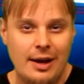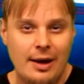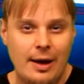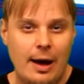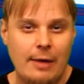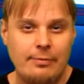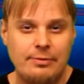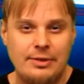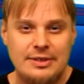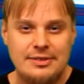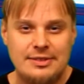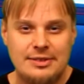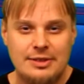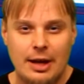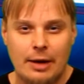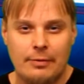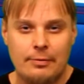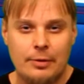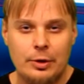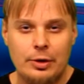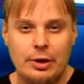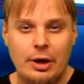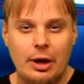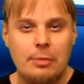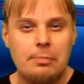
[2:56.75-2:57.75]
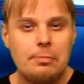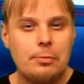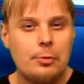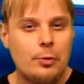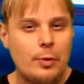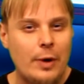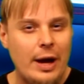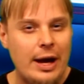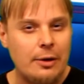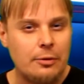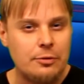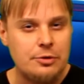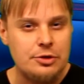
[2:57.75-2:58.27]
have discovered a
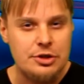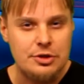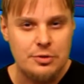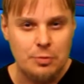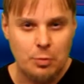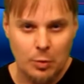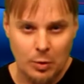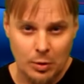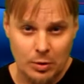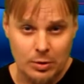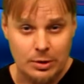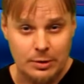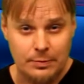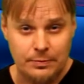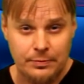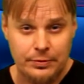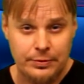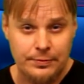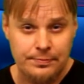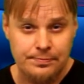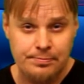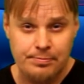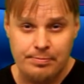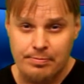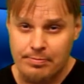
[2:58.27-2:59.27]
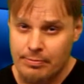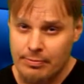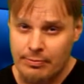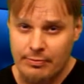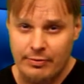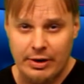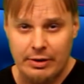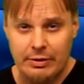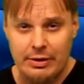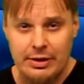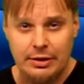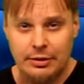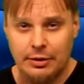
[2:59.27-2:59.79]
brown dwarf
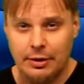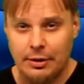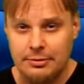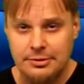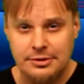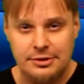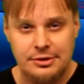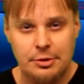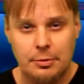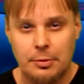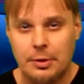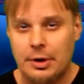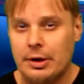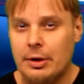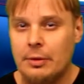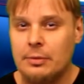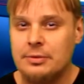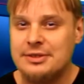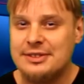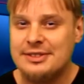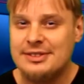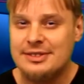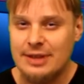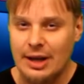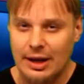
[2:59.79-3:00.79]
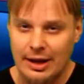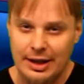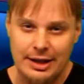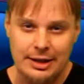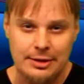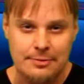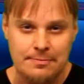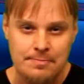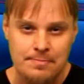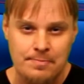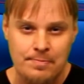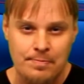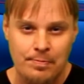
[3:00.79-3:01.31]
very close to our own
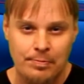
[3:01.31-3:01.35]
sun.